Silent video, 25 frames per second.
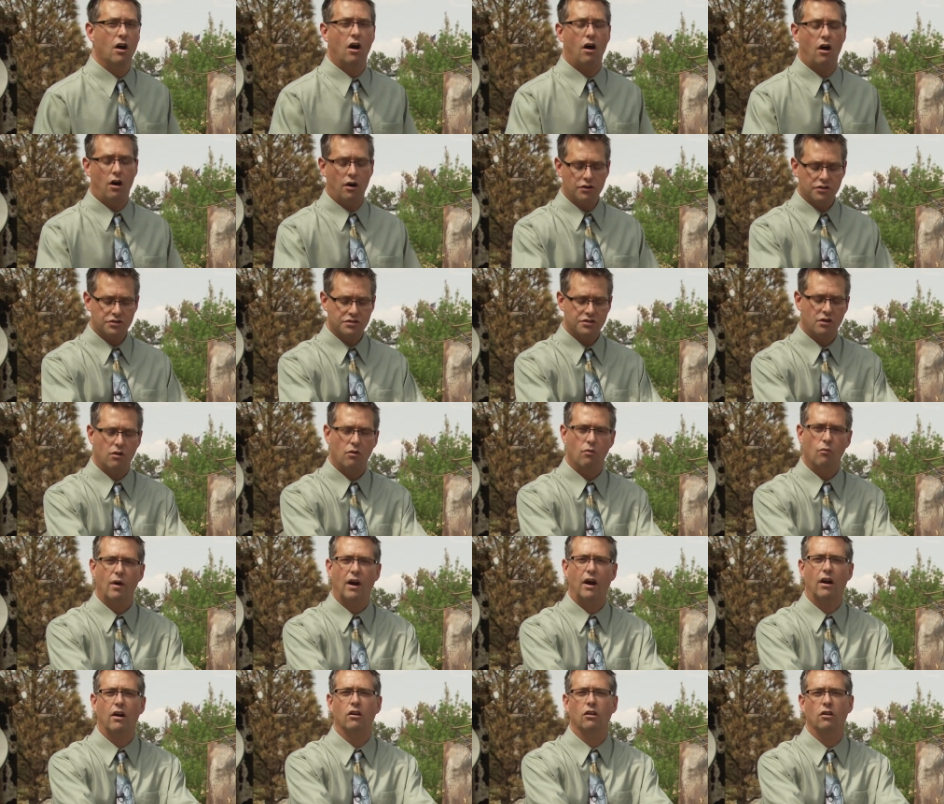Also
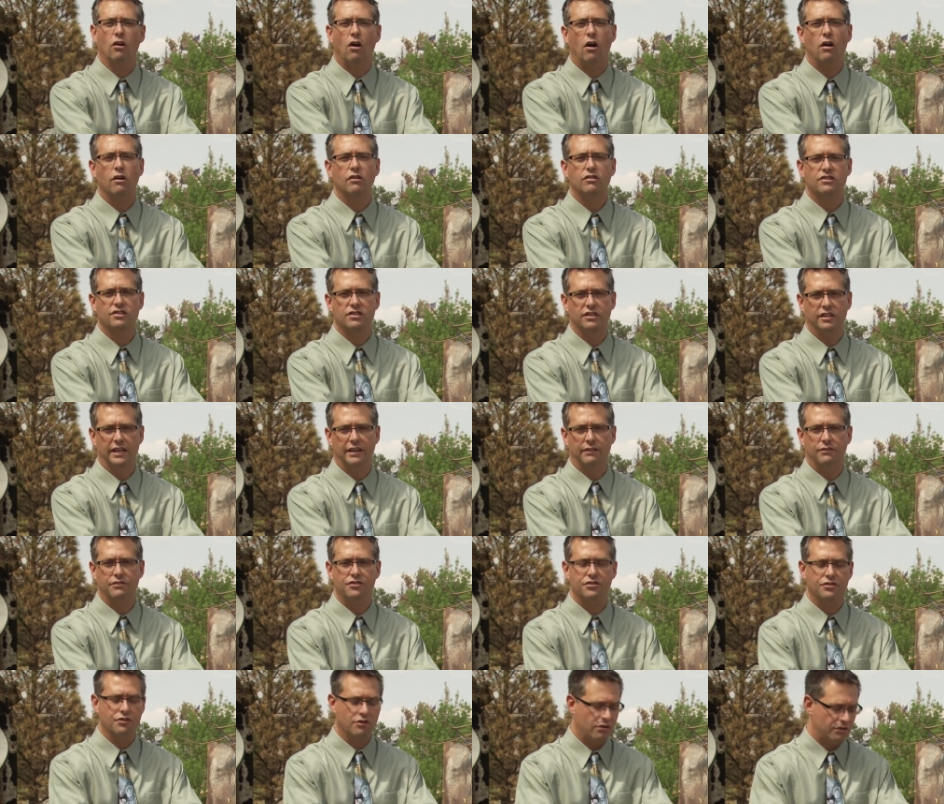wear long sleeve
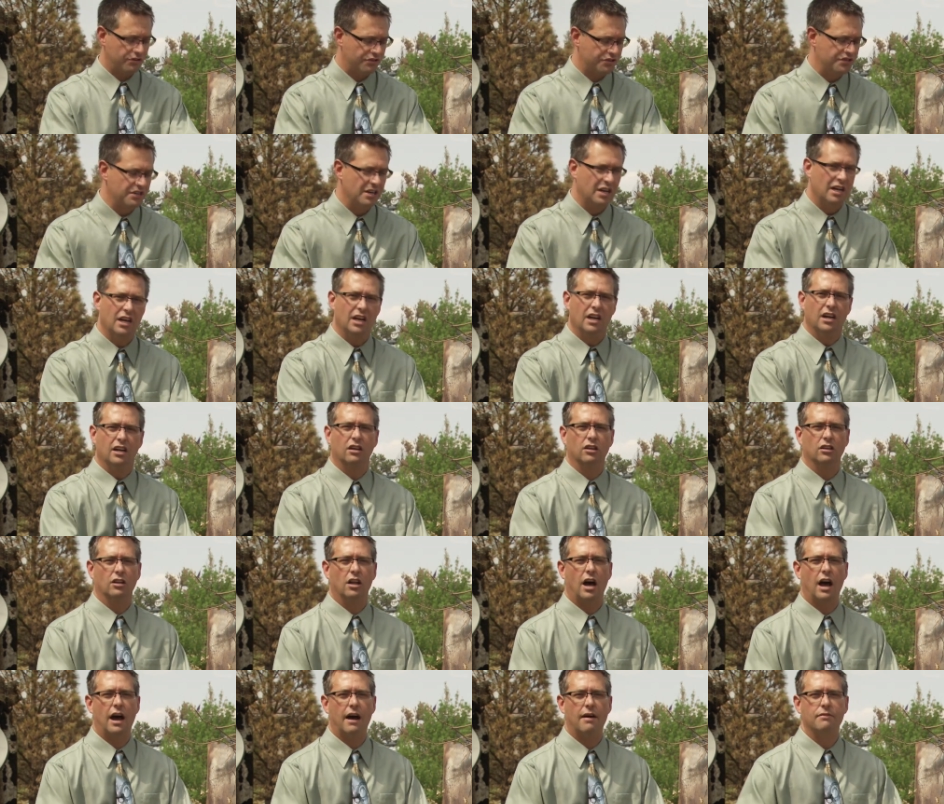shirts,
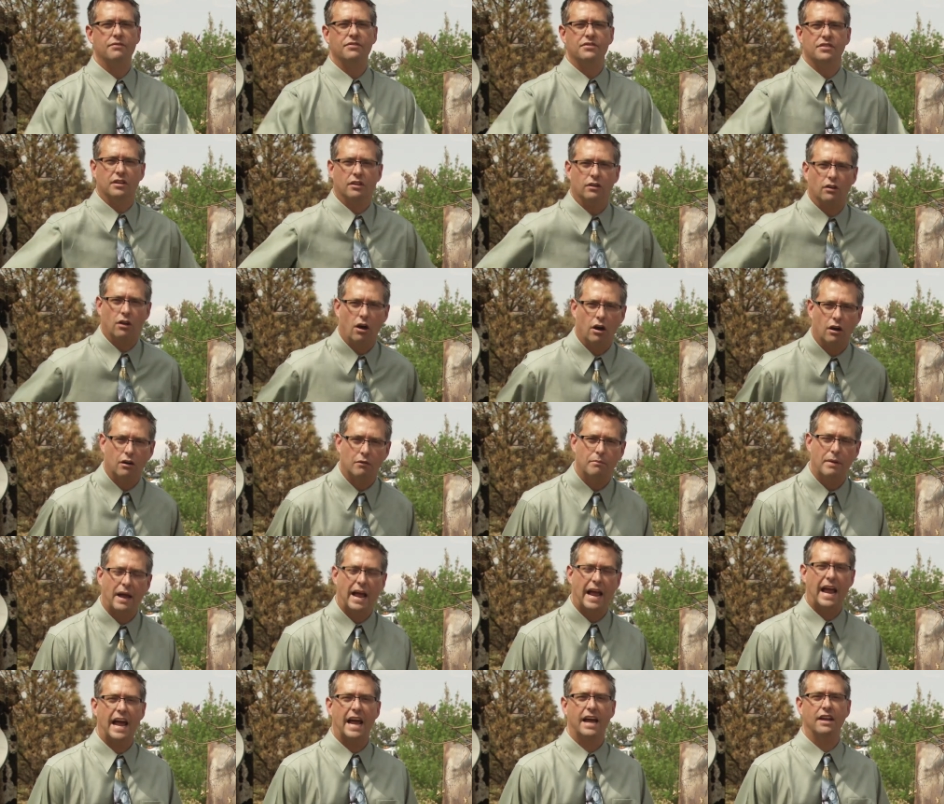gloves, long
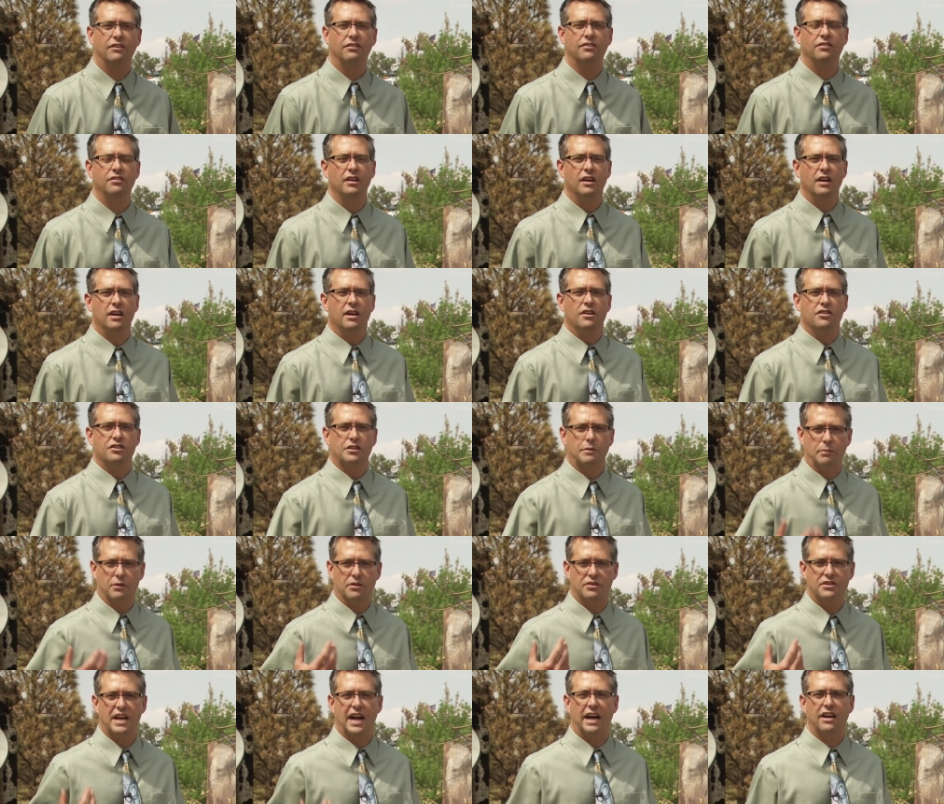pants to
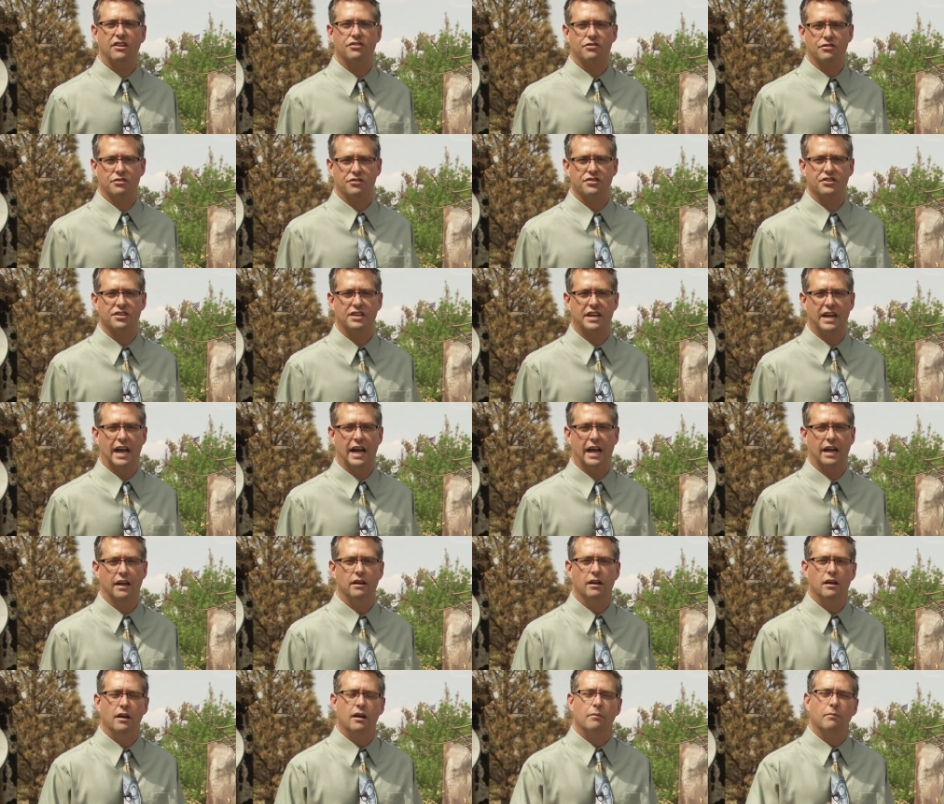protect your
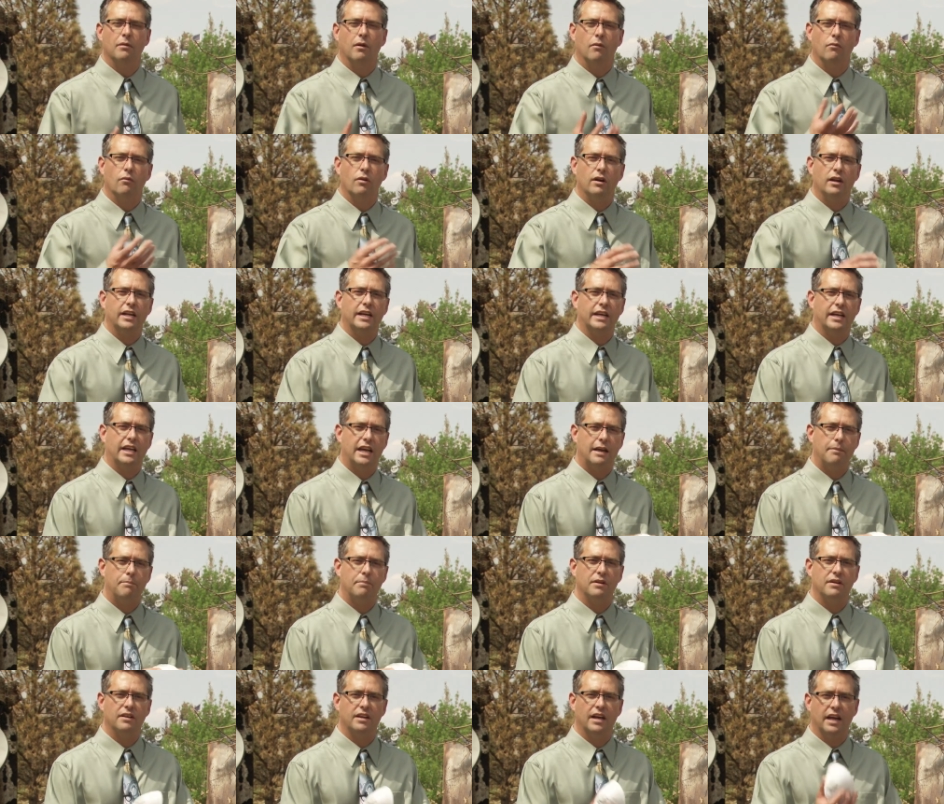skin, but really
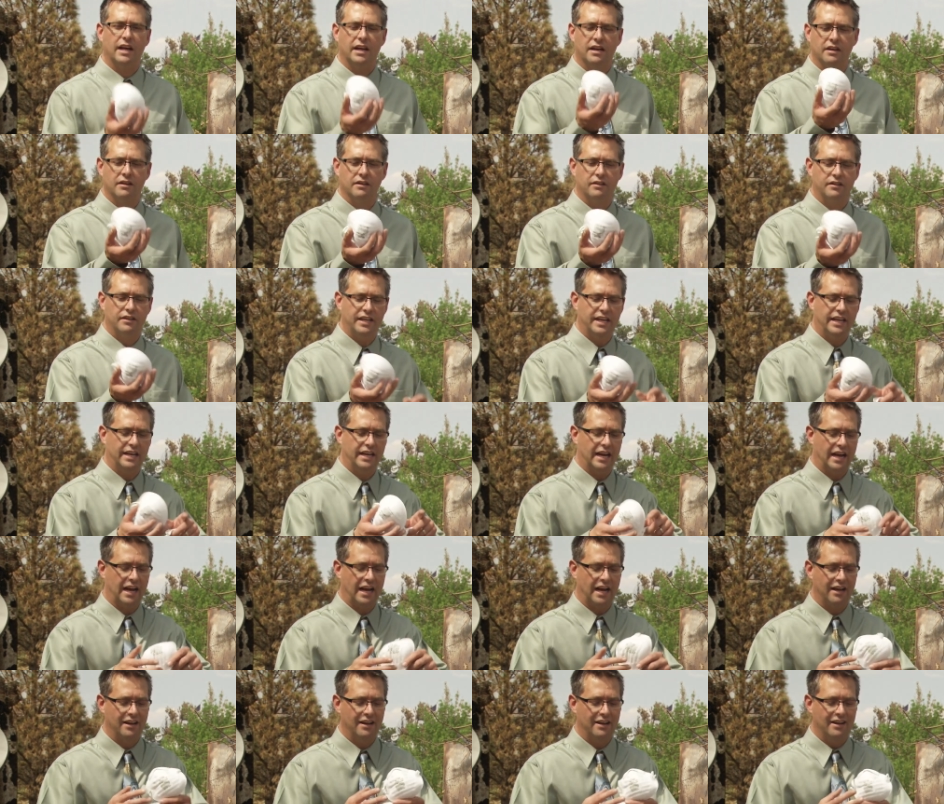keeping
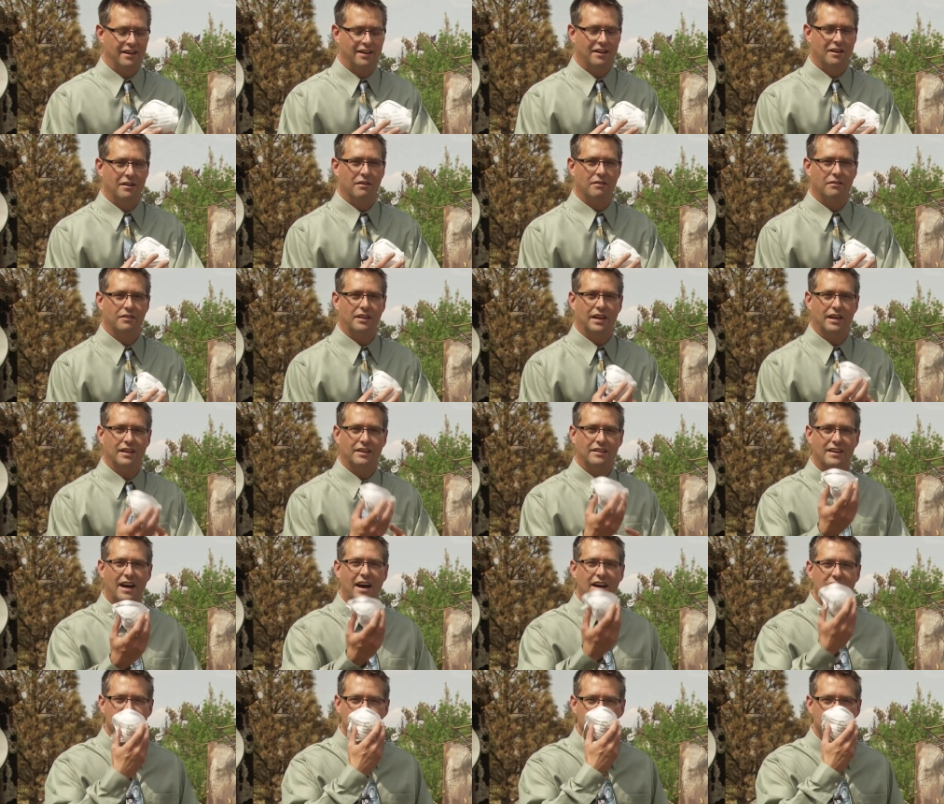the
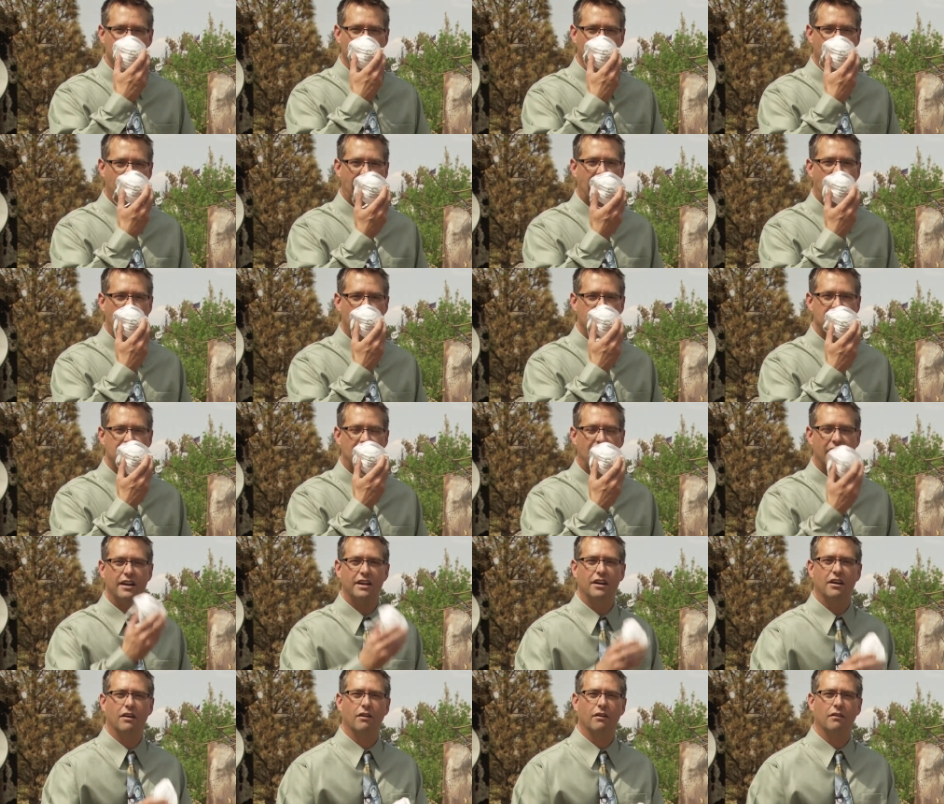dust or the ash out
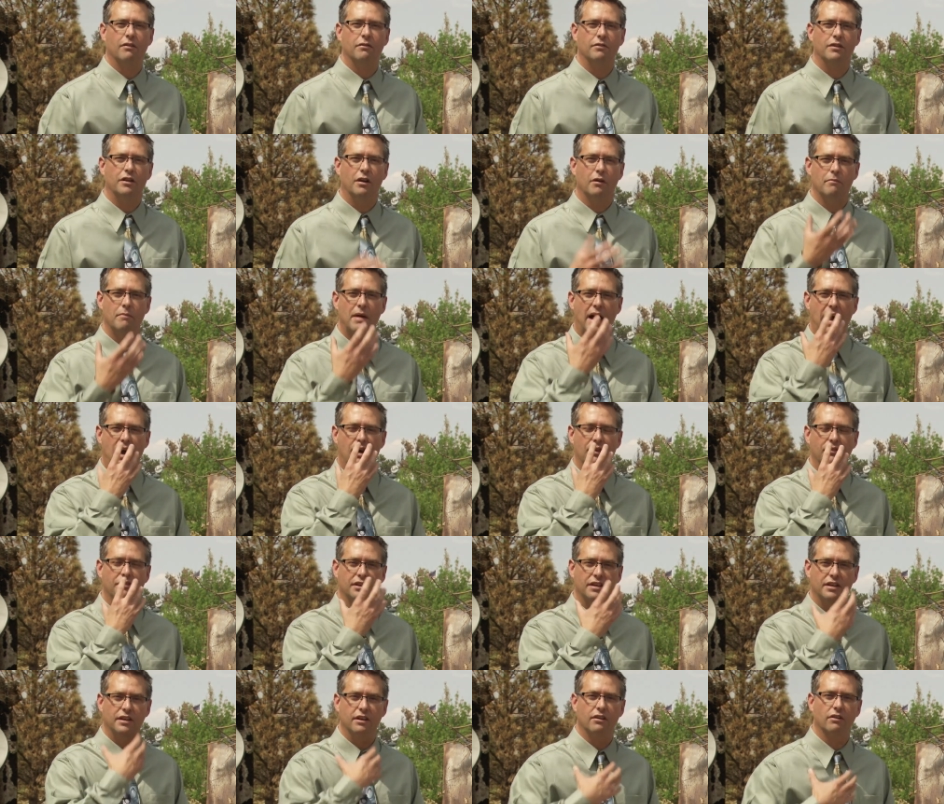of your
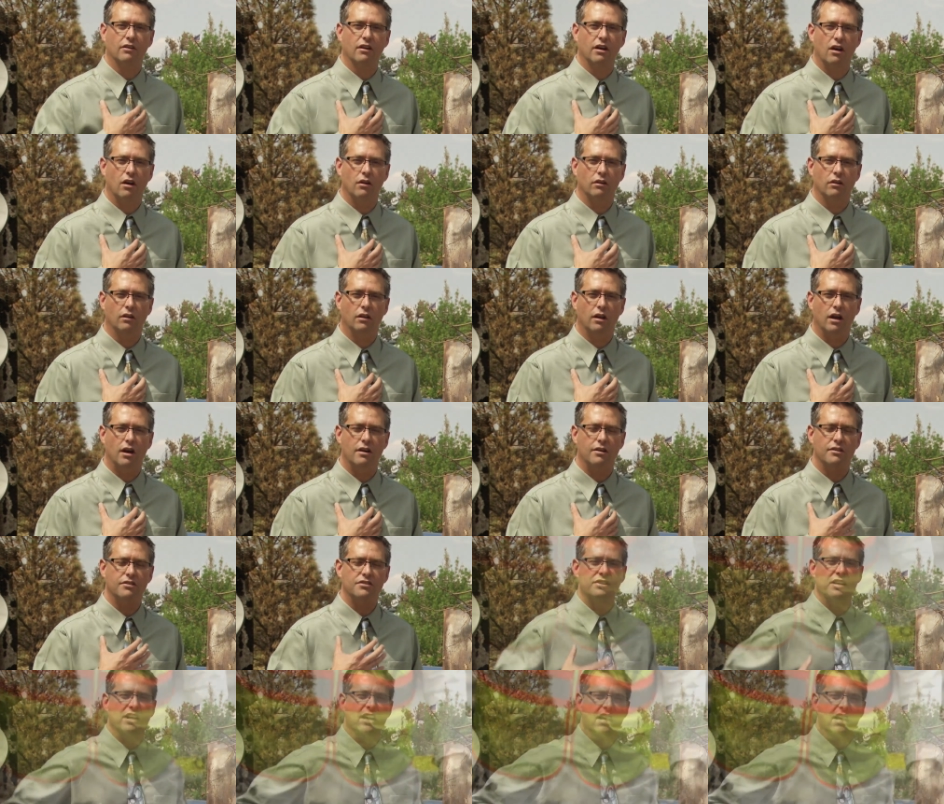mouth and your lungs